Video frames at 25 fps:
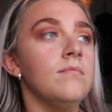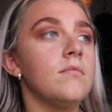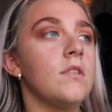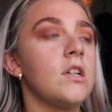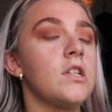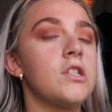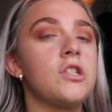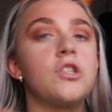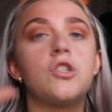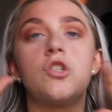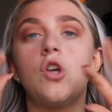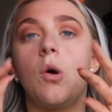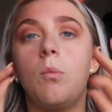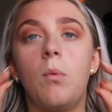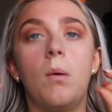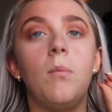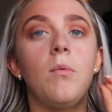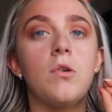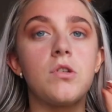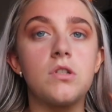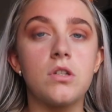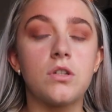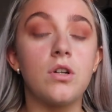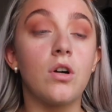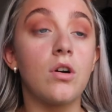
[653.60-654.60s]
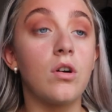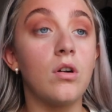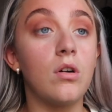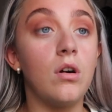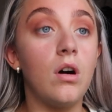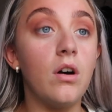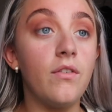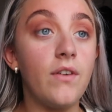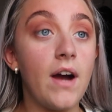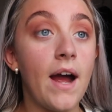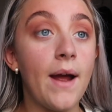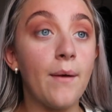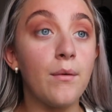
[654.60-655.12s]
someone must have took it
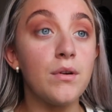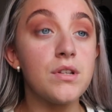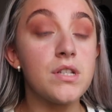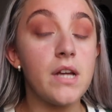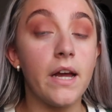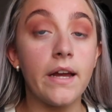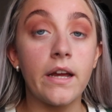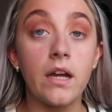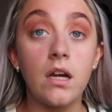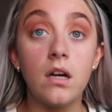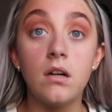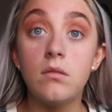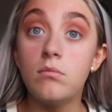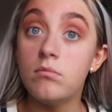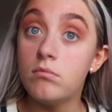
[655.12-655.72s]
off, I was like,